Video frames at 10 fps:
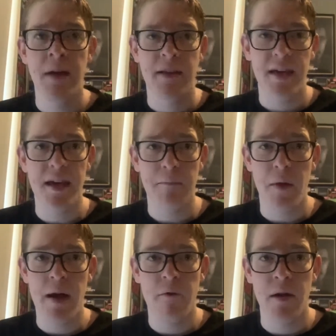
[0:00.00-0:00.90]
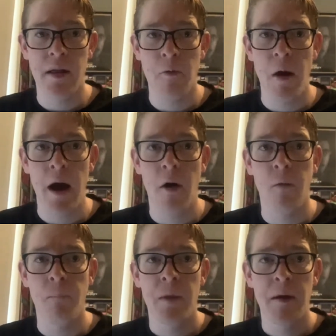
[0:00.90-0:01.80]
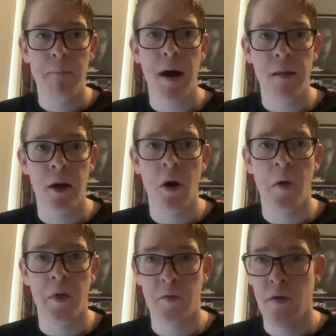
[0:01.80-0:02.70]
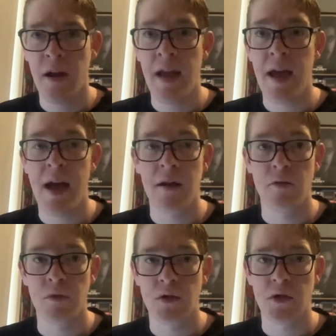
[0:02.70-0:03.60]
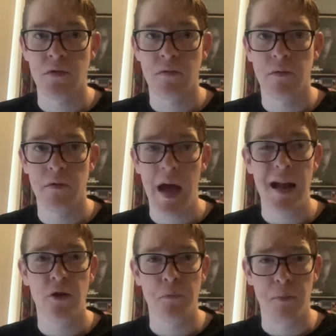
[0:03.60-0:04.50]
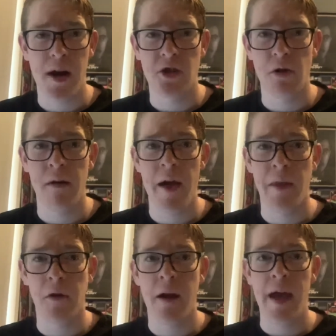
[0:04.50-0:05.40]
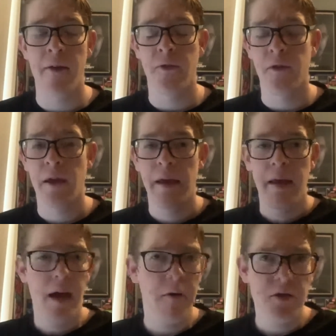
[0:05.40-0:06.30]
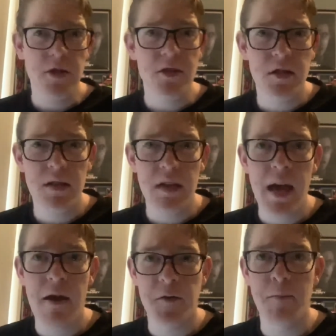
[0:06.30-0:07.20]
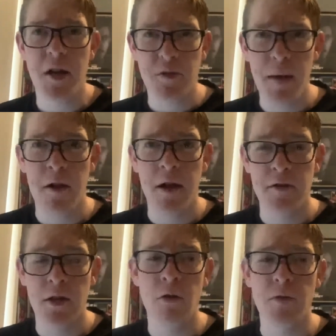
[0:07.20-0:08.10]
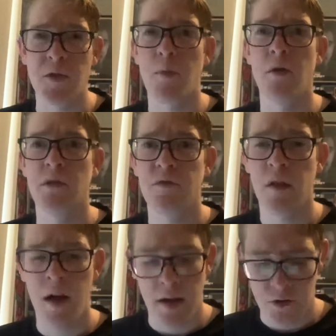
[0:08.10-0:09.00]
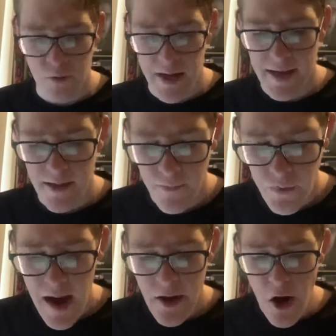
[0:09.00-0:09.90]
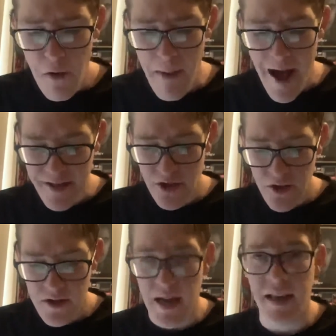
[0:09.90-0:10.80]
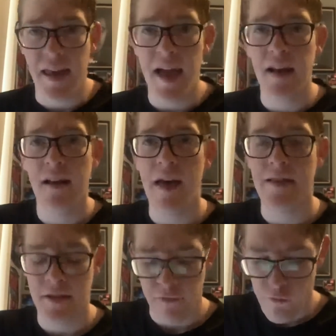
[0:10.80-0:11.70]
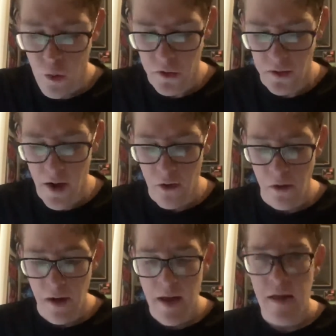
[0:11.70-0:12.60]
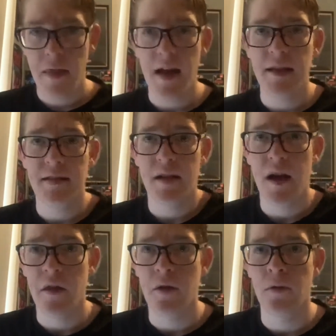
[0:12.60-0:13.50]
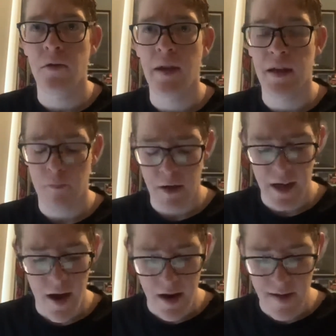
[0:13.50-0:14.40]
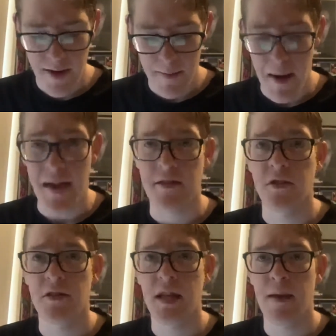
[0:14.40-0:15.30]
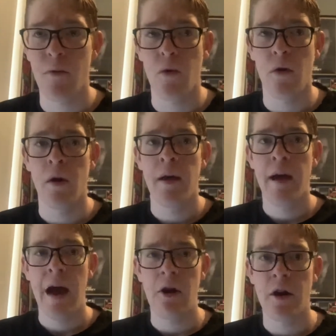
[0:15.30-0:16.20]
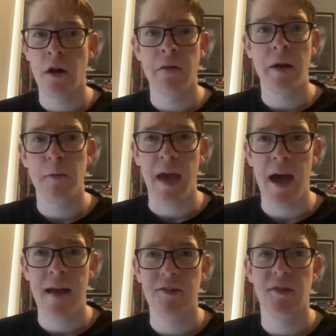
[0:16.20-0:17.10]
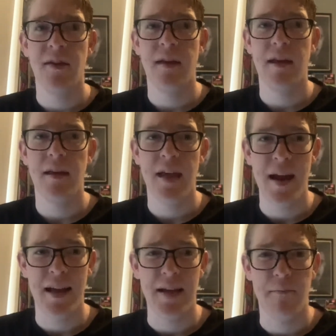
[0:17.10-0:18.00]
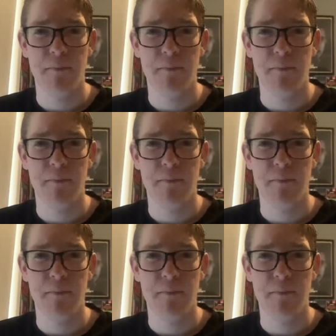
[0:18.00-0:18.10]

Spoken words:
King played really well. Butler got 3 and had good pressure around the ground. It was a much better, it's a good response for last week. No passengers, again, that's the fourth note. That is another good thing. We can't have any passengers anymore, and I don't think we had any.